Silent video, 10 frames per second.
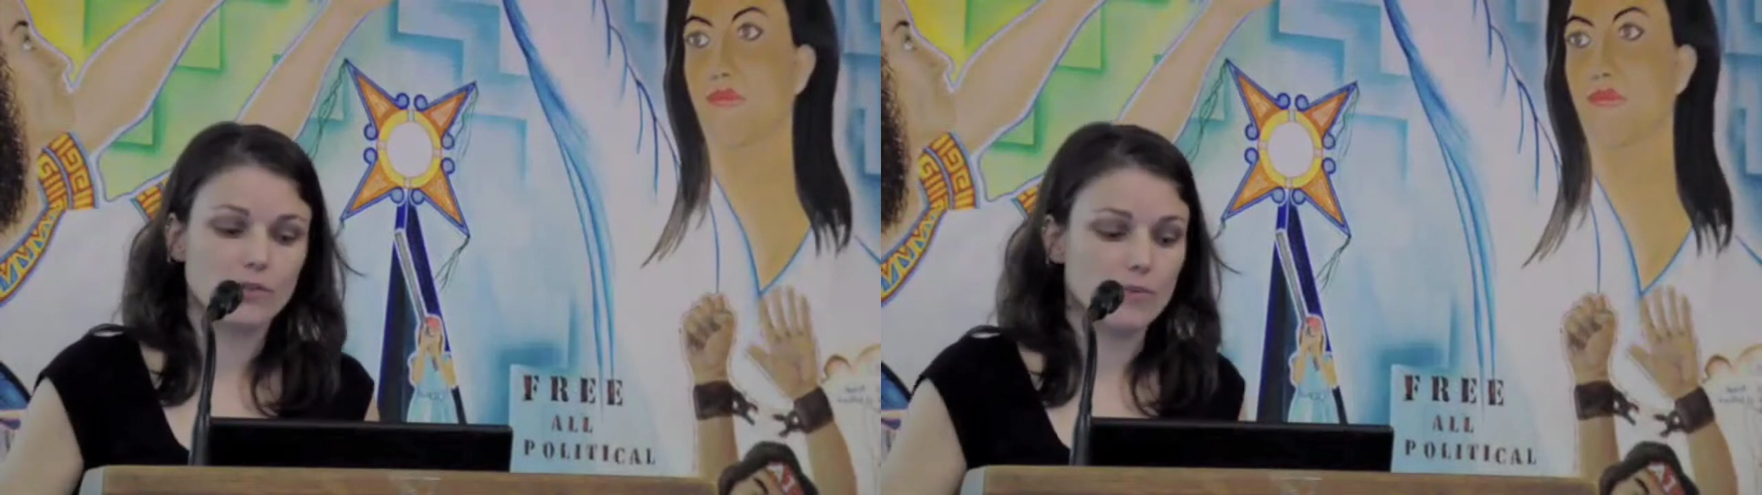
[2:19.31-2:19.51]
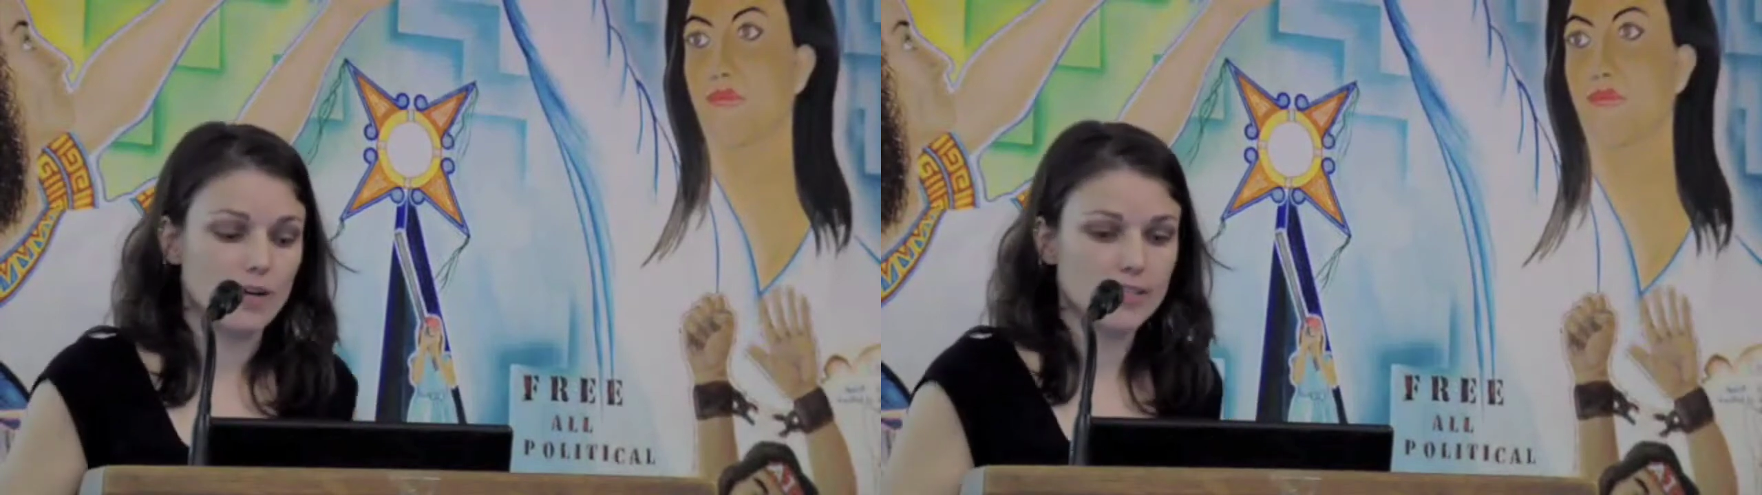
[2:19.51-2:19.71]

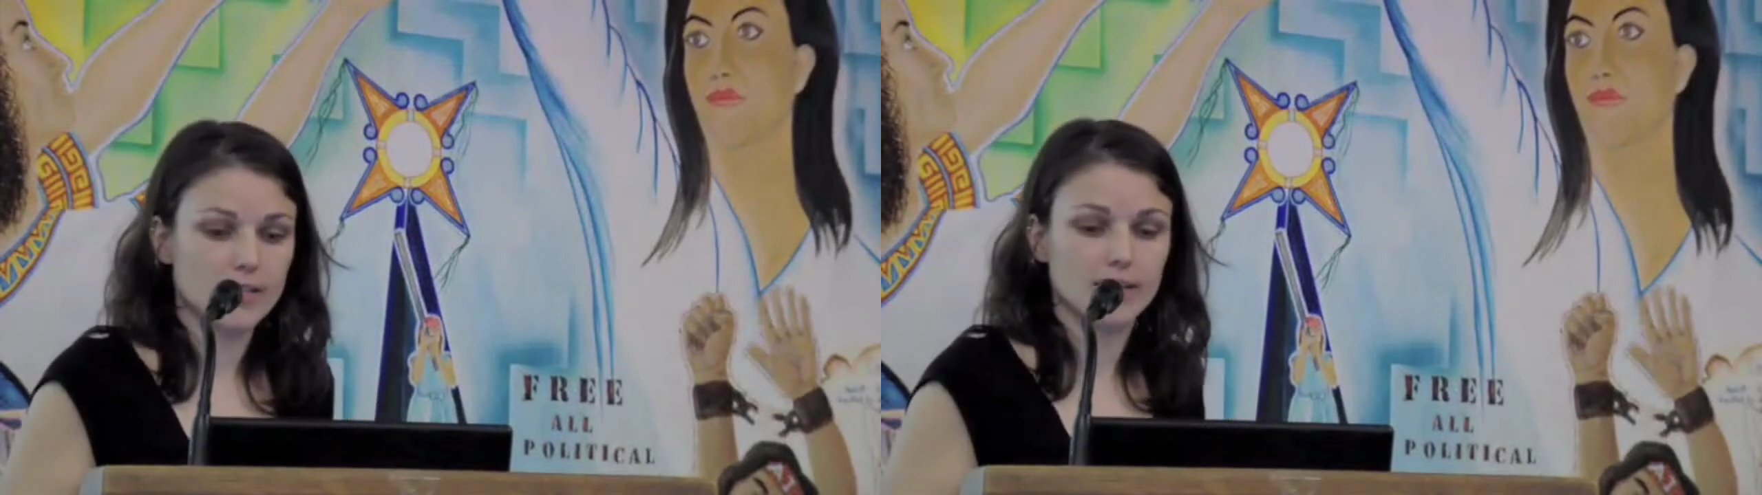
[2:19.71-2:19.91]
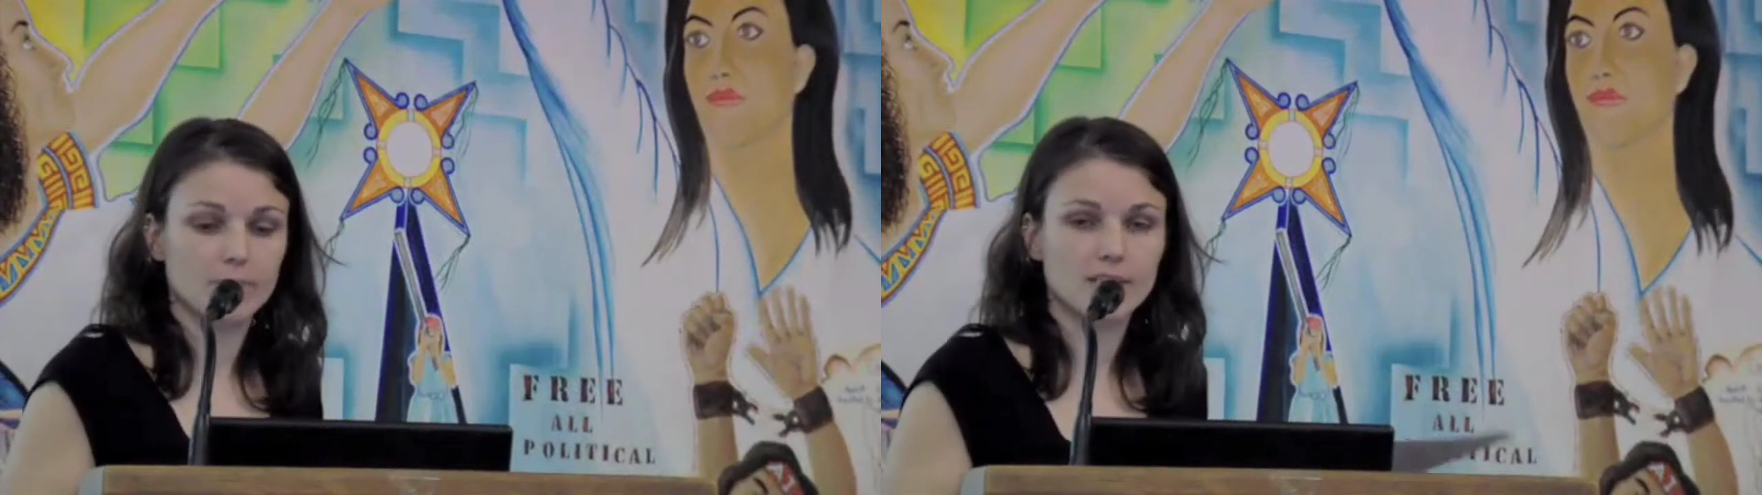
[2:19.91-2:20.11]
to Abolish
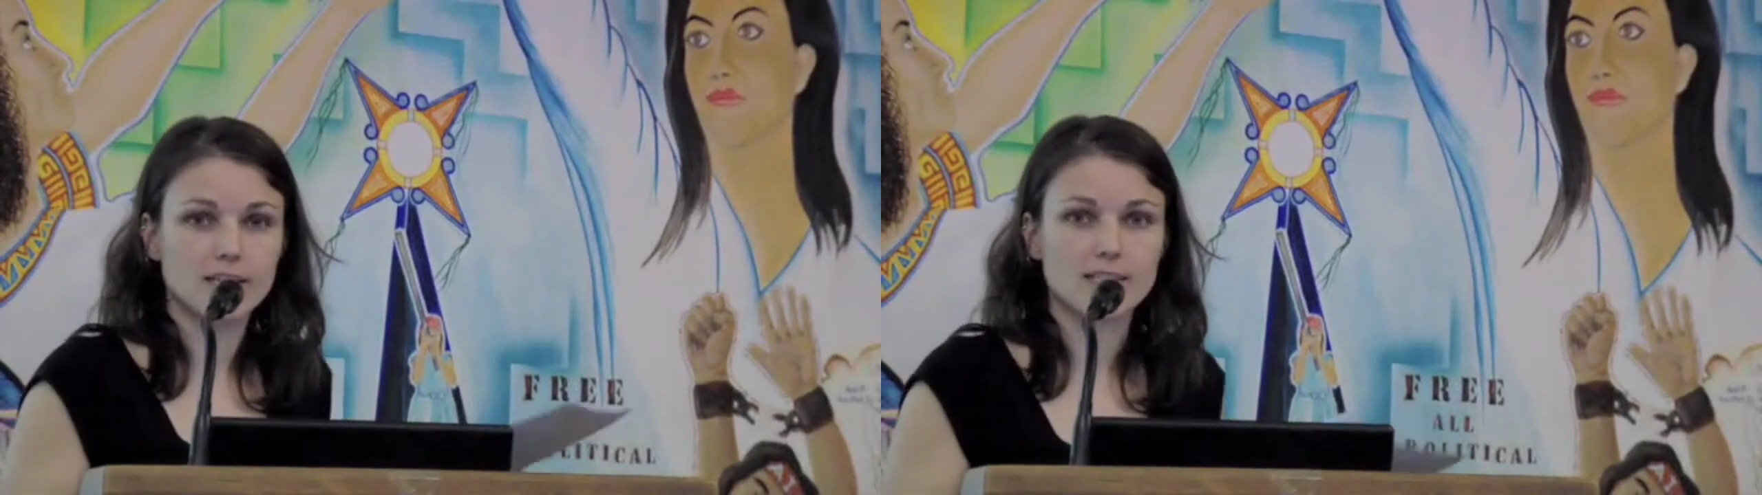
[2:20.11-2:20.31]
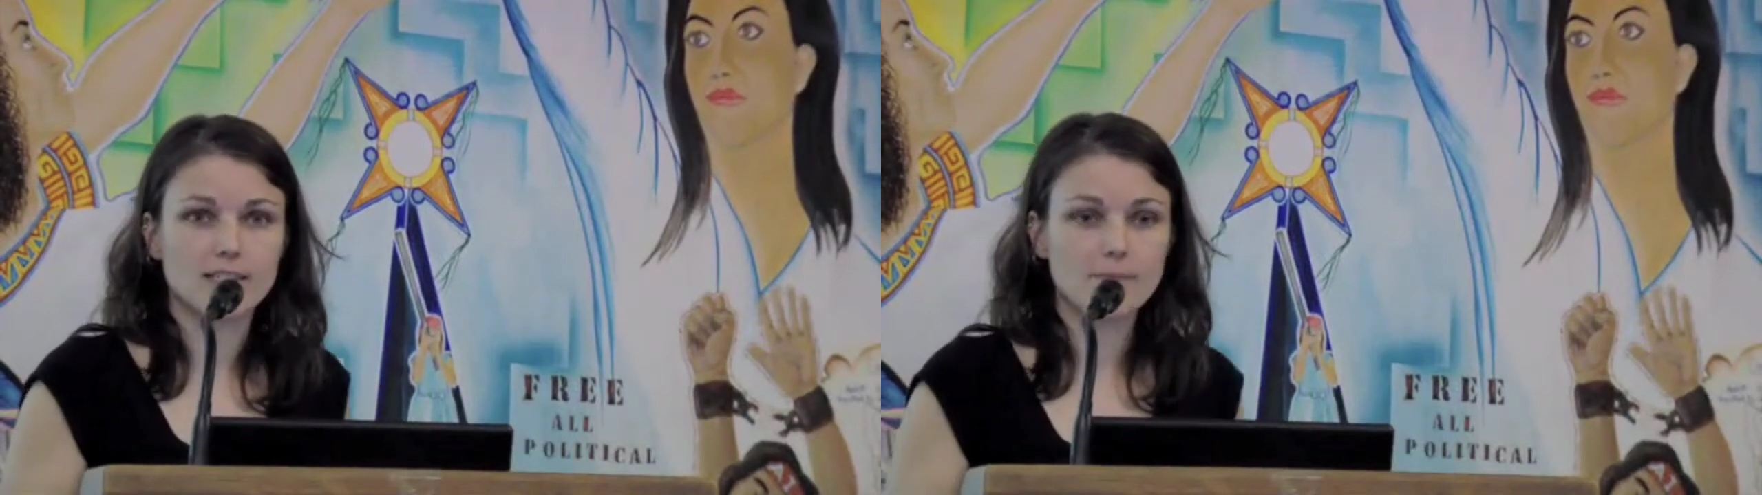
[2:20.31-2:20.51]
Animal
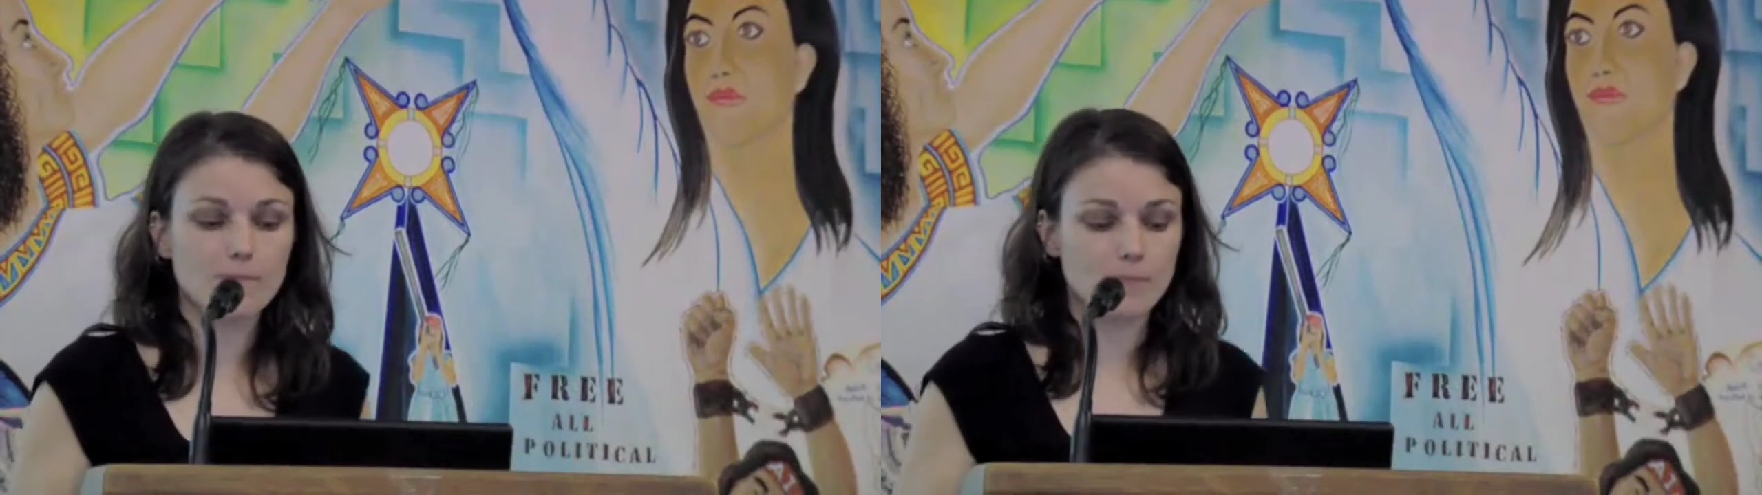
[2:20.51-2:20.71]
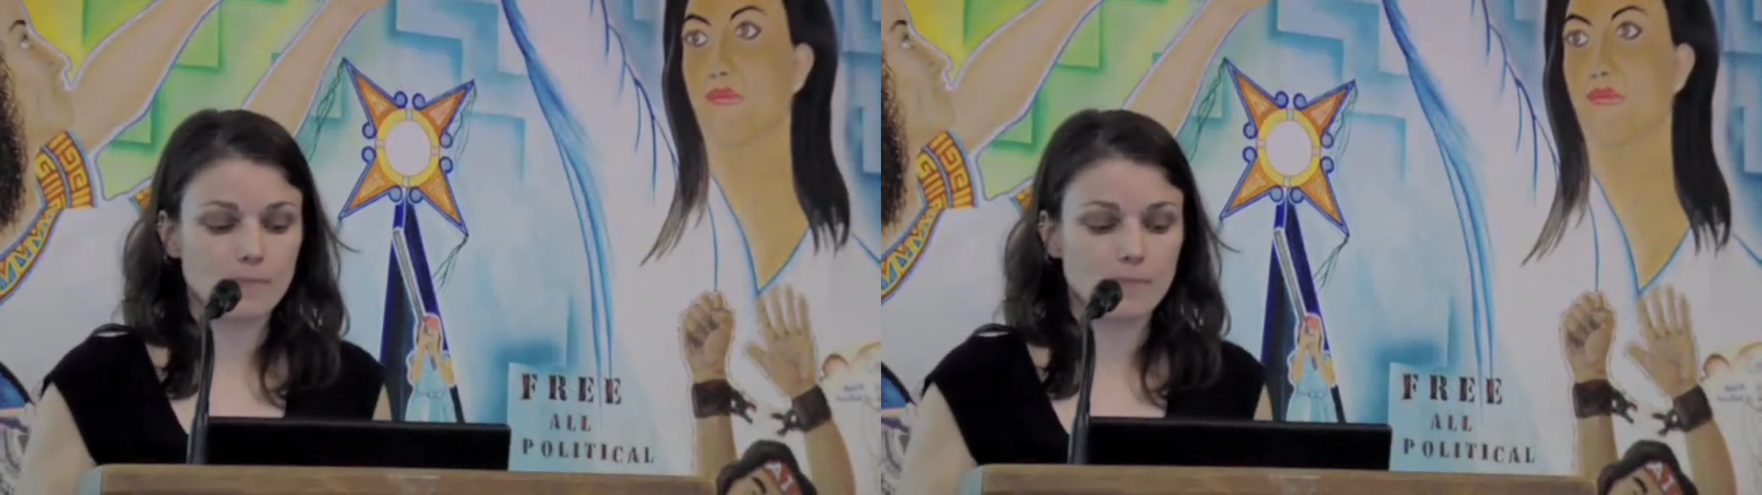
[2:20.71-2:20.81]
Testing.